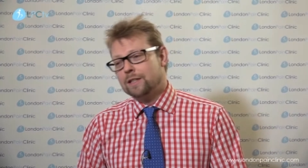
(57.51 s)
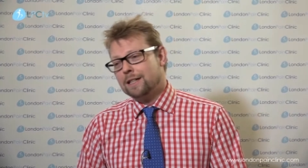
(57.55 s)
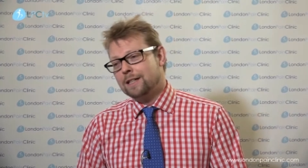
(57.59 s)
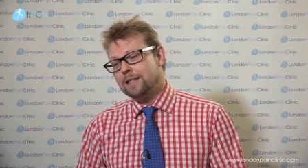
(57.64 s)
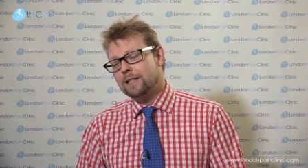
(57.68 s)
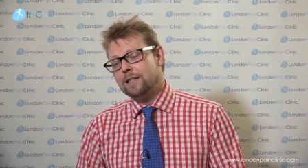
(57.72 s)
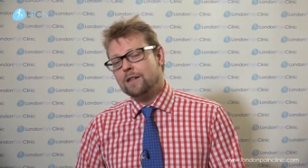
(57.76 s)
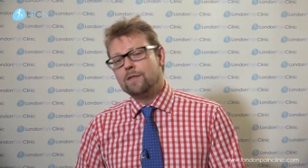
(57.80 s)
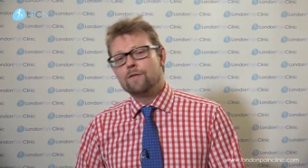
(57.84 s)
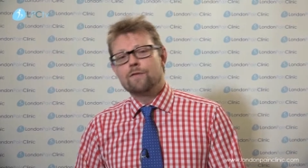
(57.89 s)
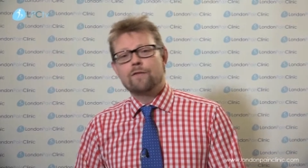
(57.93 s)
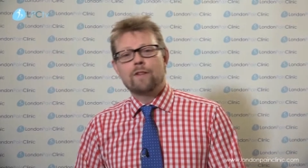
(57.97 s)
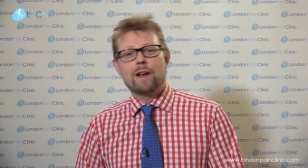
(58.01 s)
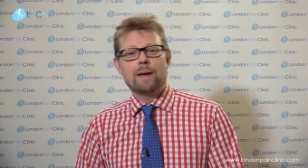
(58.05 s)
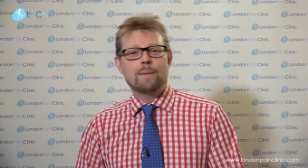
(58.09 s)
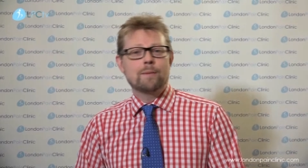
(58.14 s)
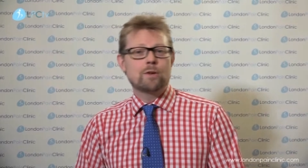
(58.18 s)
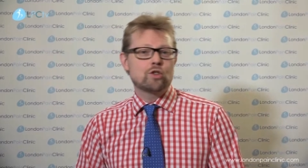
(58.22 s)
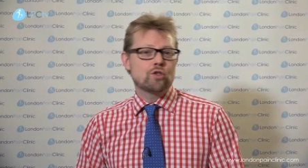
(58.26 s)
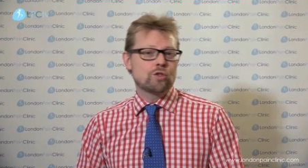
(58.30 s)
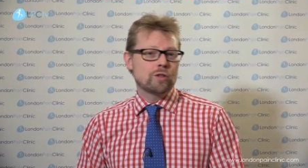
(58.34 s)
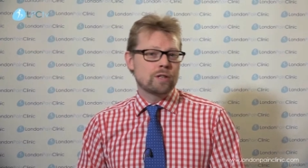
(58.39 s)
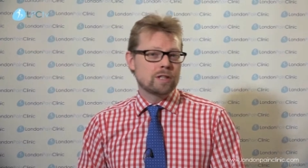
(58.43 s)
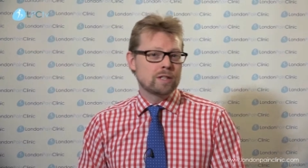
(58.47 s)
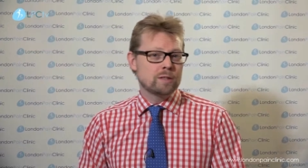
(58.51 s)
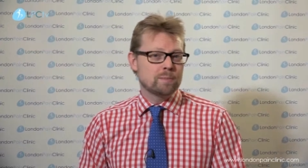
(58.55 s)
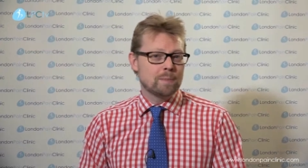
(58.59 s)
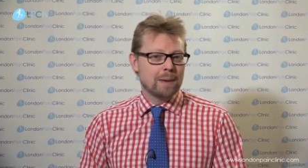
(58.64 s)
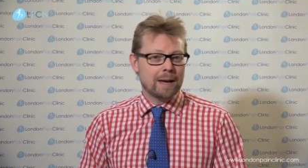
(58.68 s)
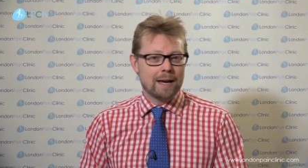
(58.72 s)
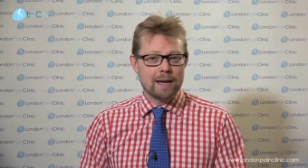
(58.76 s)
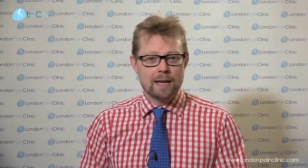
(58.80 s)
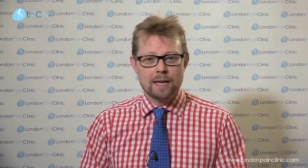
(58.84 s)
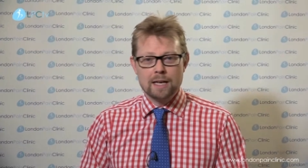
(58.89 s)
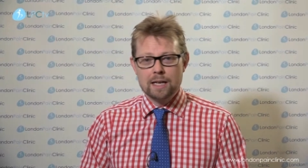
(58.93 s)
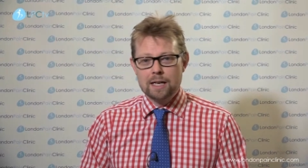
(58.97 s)
anti-inflammatories,
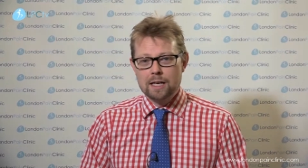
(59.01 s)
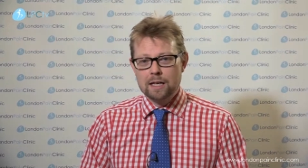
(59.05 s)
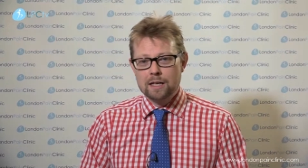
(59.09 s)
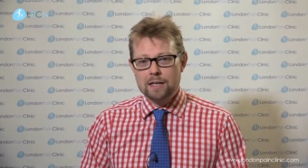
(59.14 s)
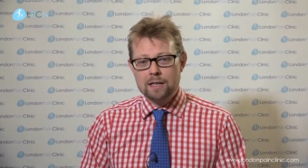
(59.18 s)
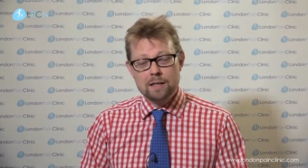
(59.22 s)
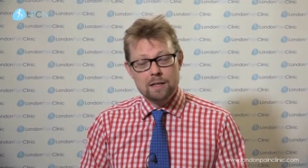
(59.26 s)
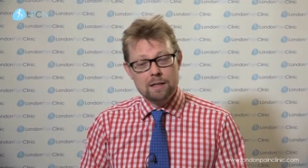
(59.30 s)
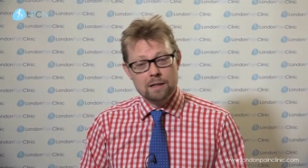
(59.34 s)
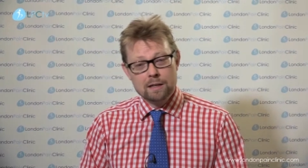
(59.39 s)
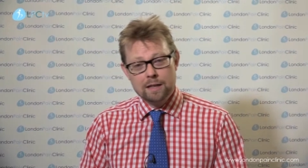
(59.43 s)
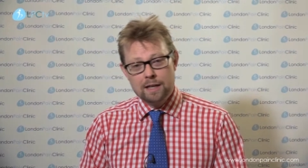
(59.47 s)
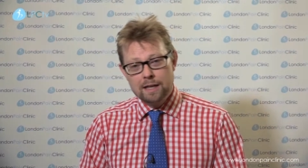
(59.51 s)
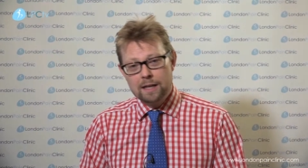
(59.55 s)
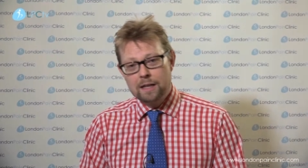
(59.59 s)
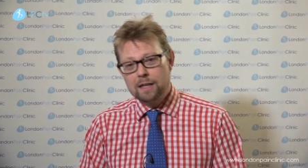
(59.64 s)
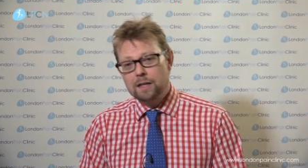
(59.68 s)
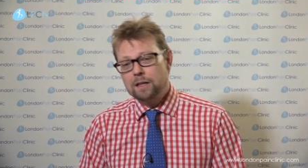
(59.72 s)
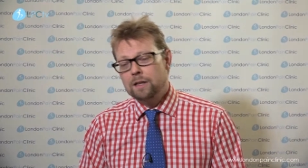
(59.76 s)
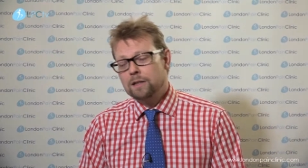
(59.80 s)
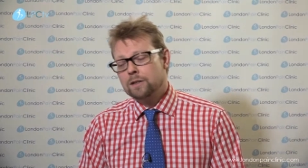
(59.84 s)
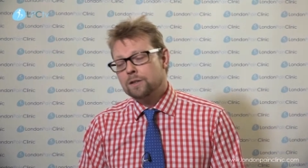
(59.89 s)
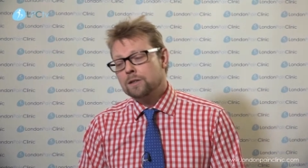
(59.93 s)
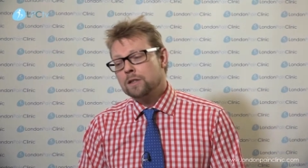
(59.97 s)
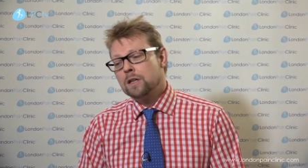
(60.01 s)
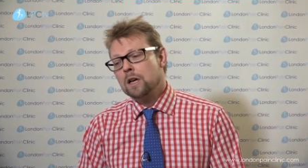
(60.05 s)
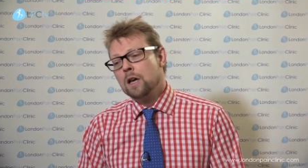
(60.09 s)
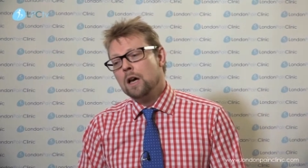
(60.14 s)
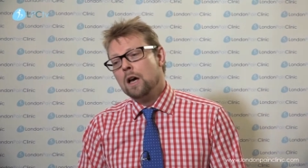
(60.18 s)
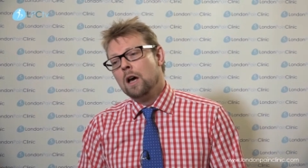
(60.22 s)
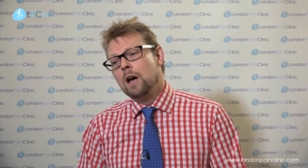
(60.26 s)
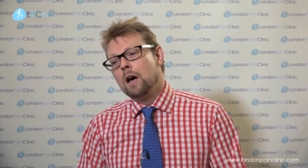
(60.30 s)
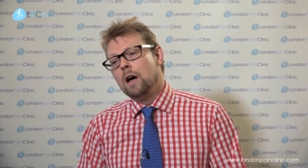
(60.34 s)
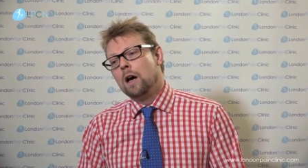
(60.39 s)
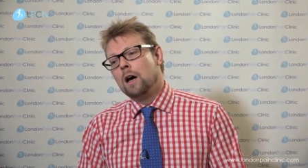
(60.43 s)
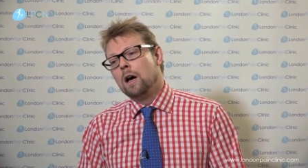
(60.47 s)
painkillers,
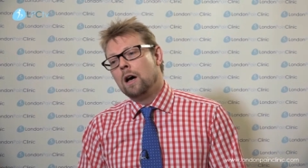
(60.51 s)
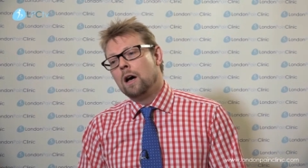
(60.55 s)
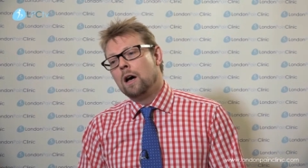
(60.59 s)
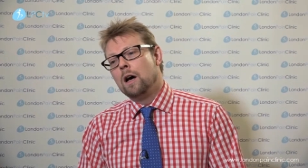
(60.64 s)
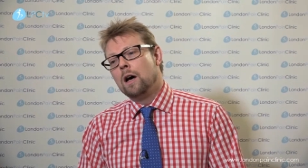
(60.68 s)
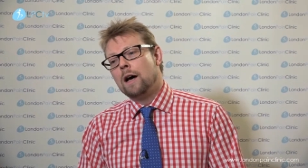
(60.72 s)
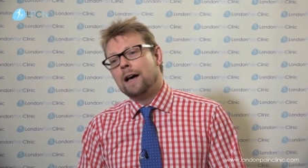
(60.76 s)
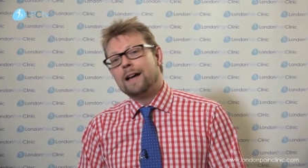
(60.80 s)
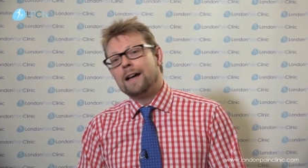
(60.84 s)
uh,